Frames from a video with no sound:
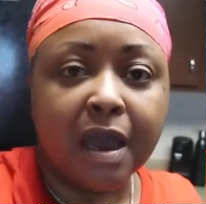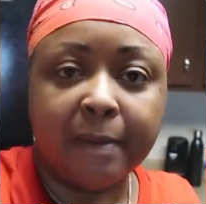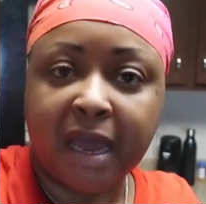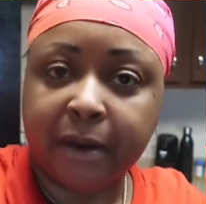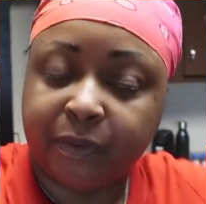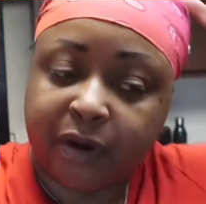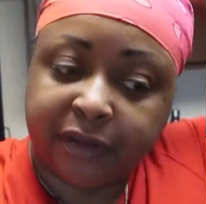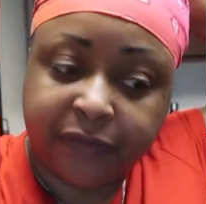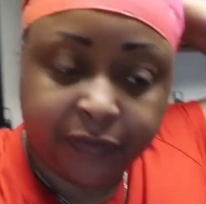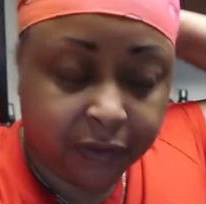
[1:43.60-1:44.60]
i'm out of
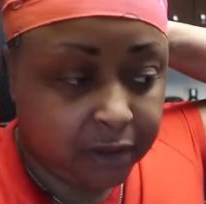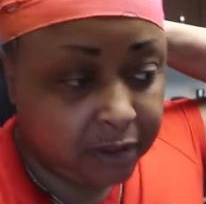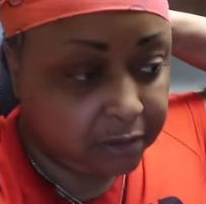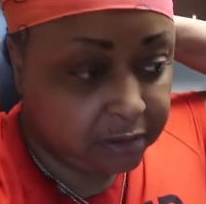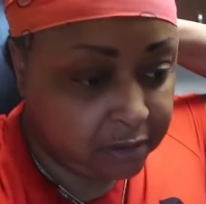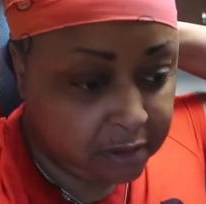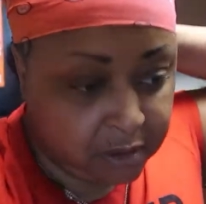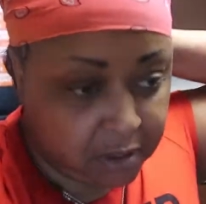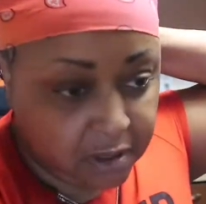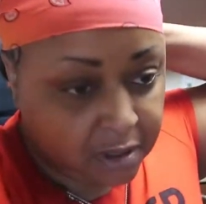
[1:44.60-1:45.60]
breath
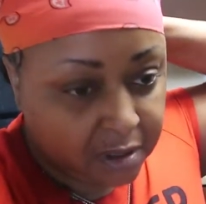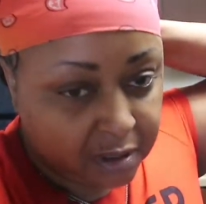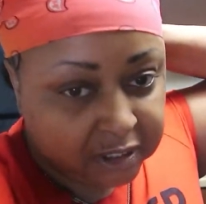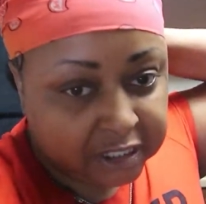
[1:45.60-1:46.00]
because